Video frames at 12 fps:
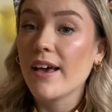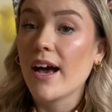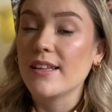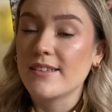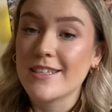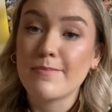
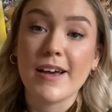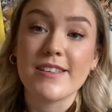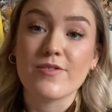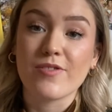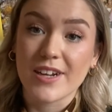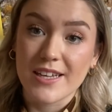
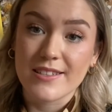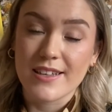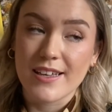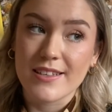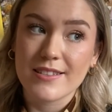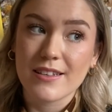anticipated
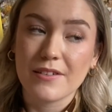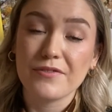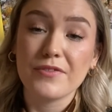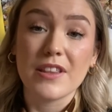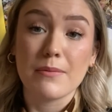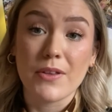releases
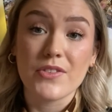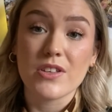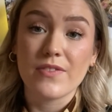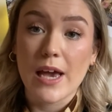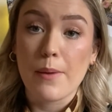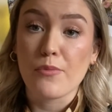in the months of
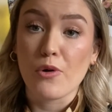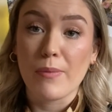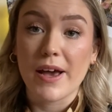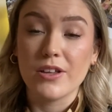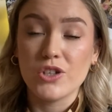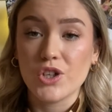April, May
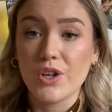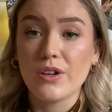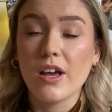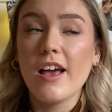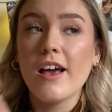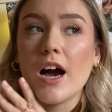and June.
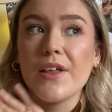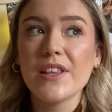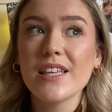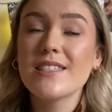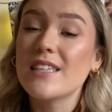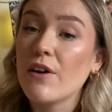I think
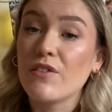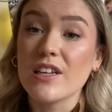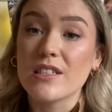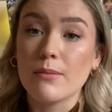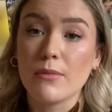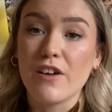there's definitely
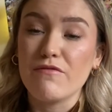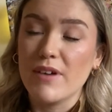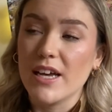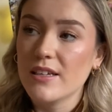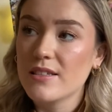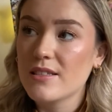some that I've
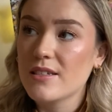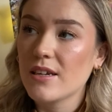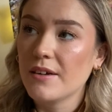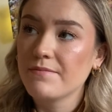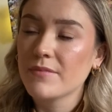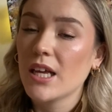missed,
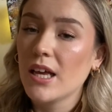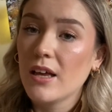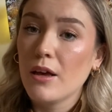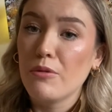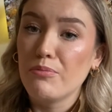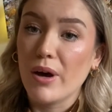
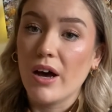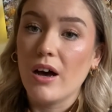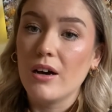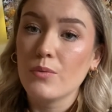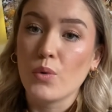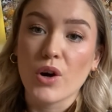
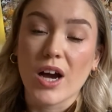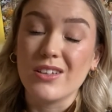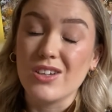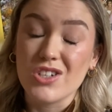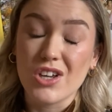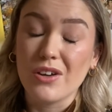but what can you
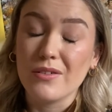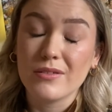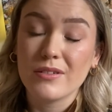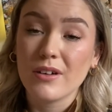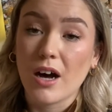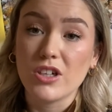do?
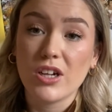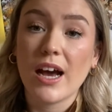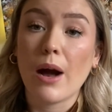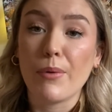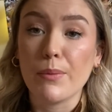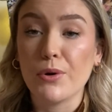I don't know how
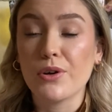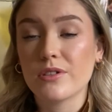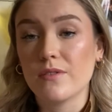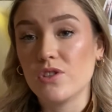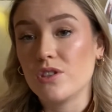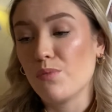many books I've
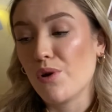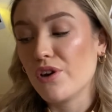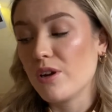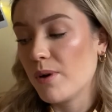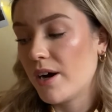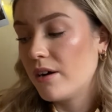just spoken
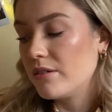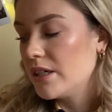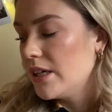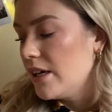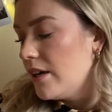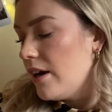about,
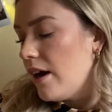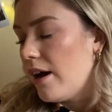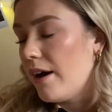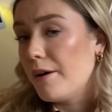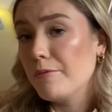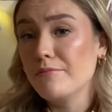
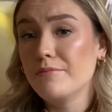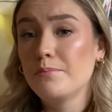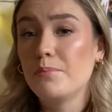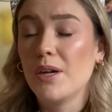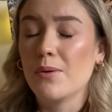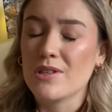
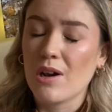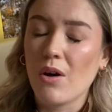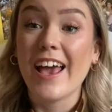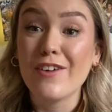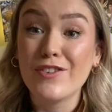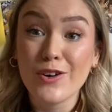but it was a lot.
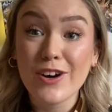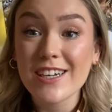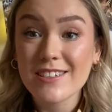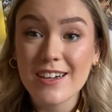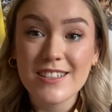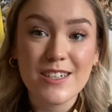If you're
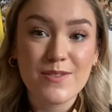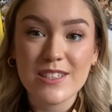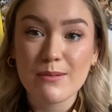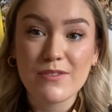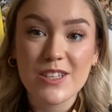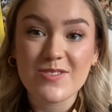excited for some
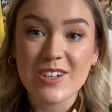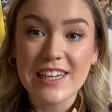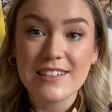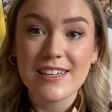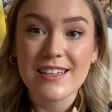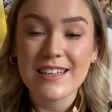of these
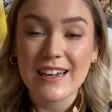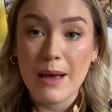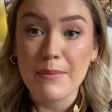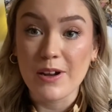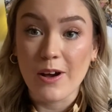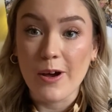releases, let
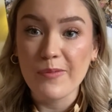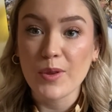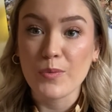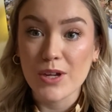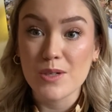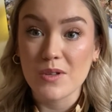me know.
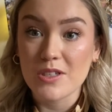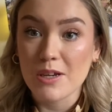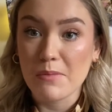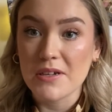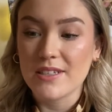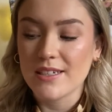Which ones are you
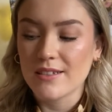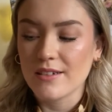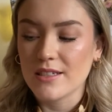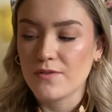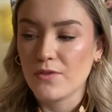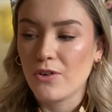most
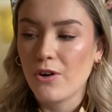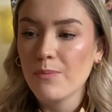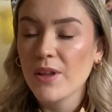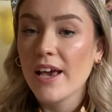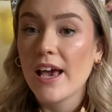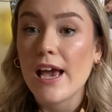excited for?
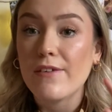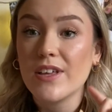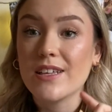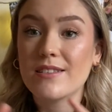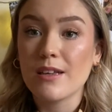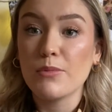If
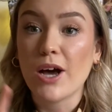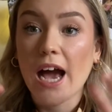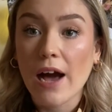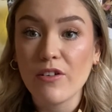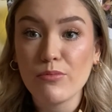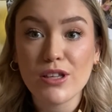there's some that I
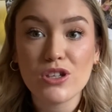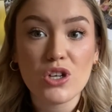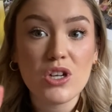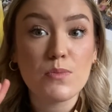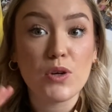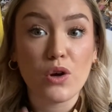haven't
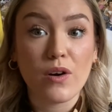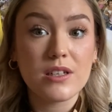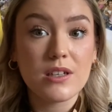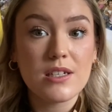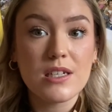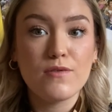mentioned but you're
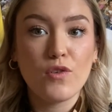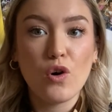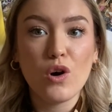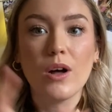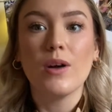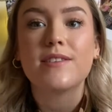excited
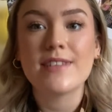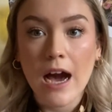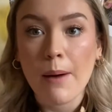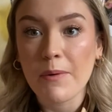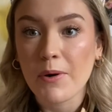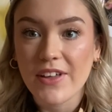for, tell
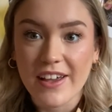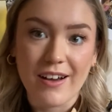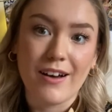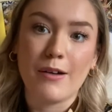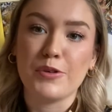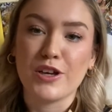me what they
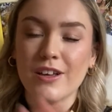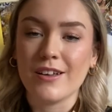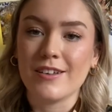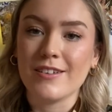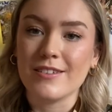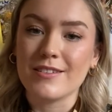are,
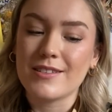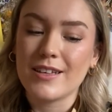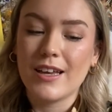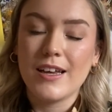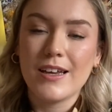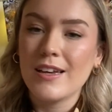because
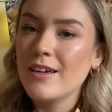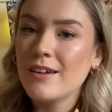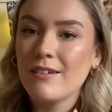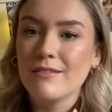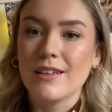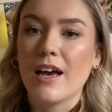
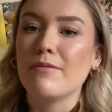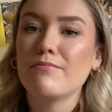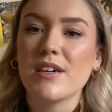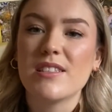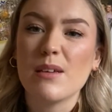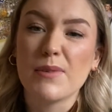yeah, my
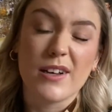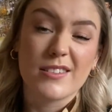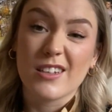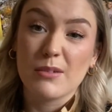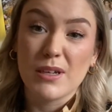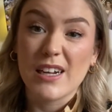TBR is
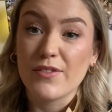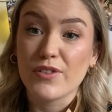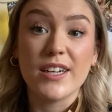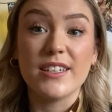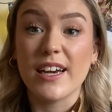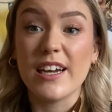going to be never
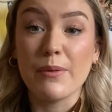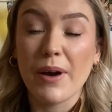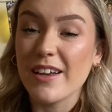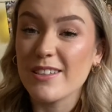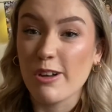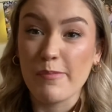ending anyway,
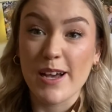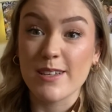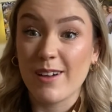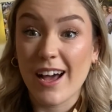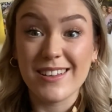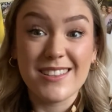so I may as well
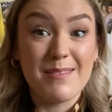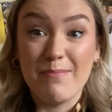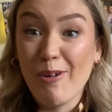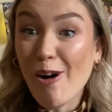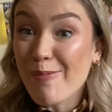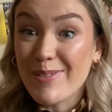add some
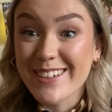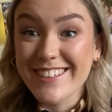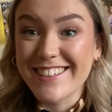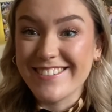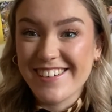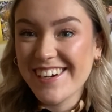more books
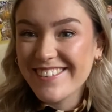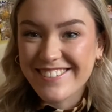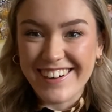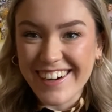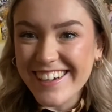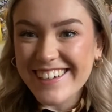to it,
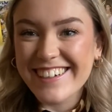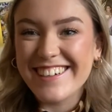right?